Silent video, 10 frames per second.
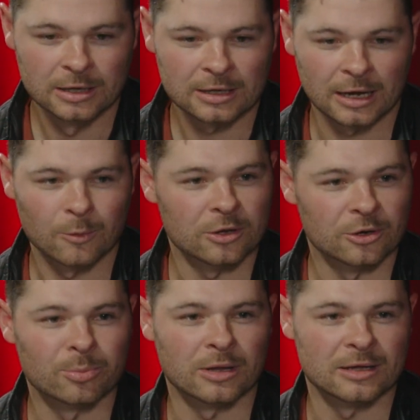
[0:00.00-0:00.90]
kind of what your
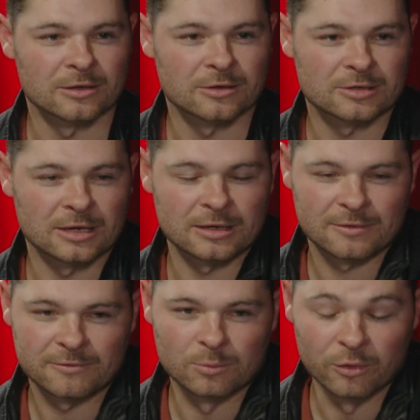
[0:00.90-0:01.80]
plan looks like
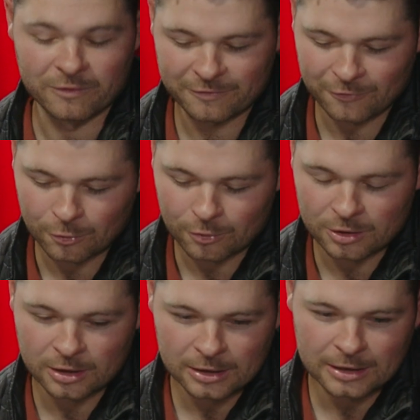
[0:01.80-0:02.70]
moving forward